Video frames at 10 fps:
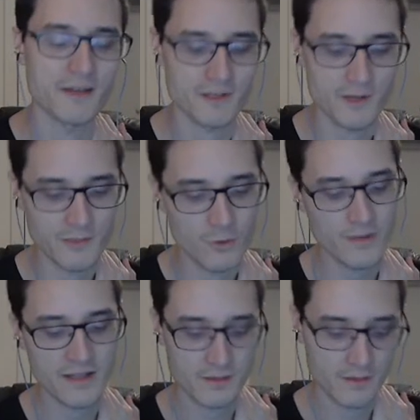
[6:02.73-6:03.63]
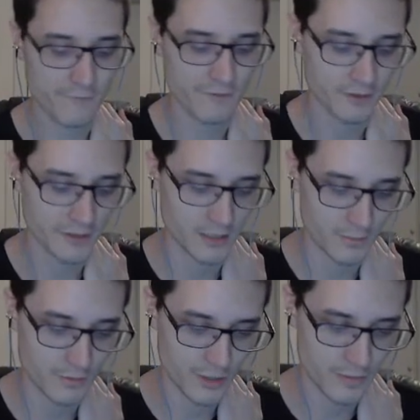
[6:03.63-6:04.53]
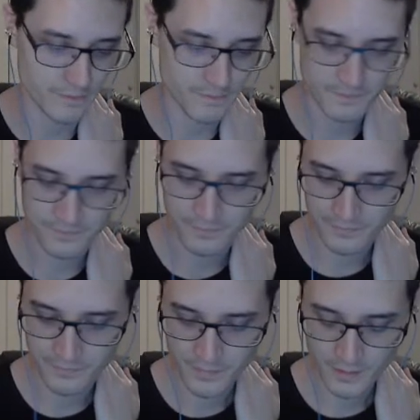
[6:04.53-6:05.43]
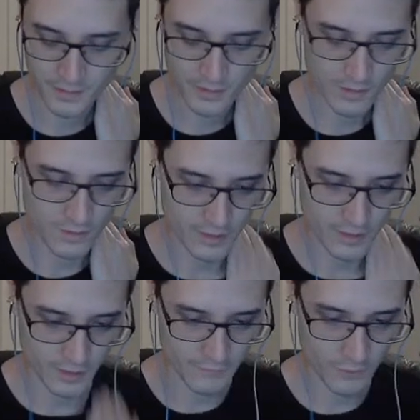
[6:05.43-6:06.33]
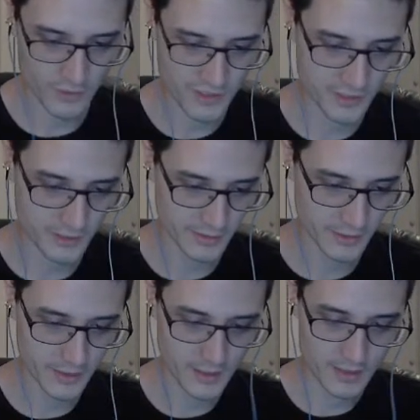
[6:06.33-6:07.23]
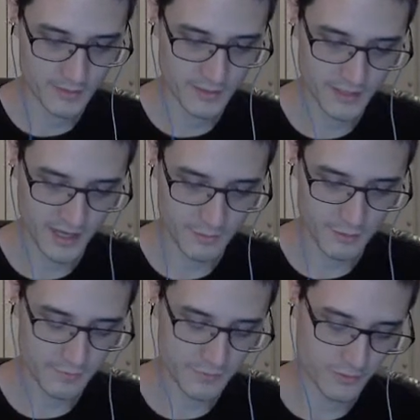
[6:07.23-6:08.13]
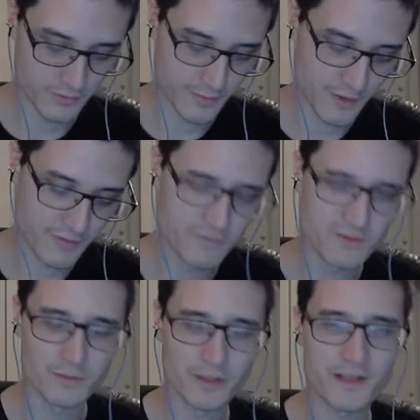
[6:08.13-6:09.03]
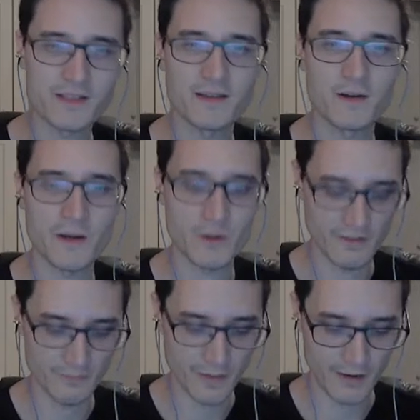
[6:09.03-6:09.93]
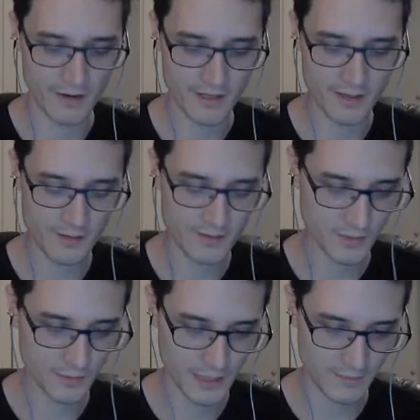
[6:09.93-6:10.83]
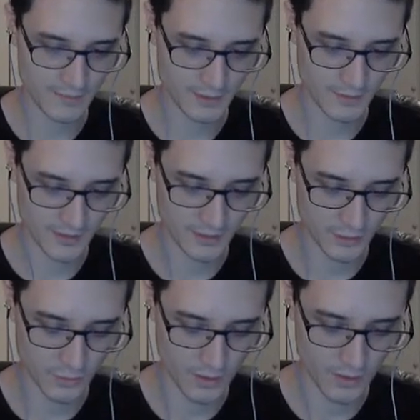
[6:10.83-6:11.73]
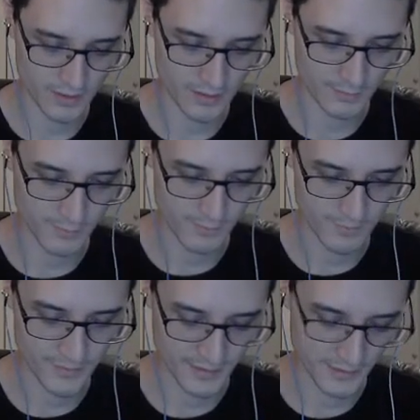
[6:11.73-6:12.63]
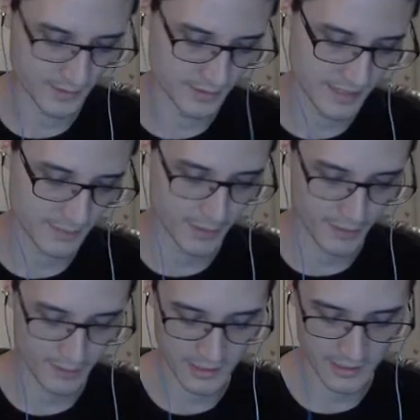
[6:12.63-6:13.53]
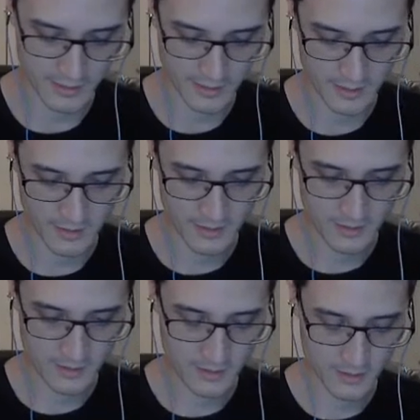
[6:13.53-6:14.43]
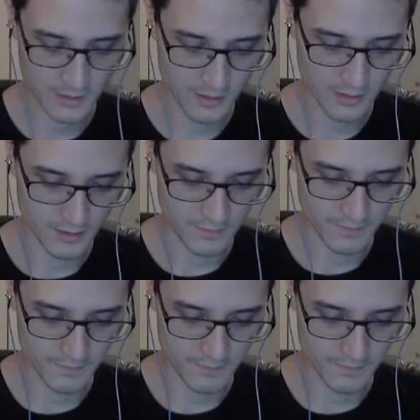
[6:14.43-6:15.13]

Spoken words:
a turn anymore. That's definitely an upgrade. Okay, unfortunately, they both moved to a place where I don't have parity, so I'm going to have to use another wand to get parity. Well,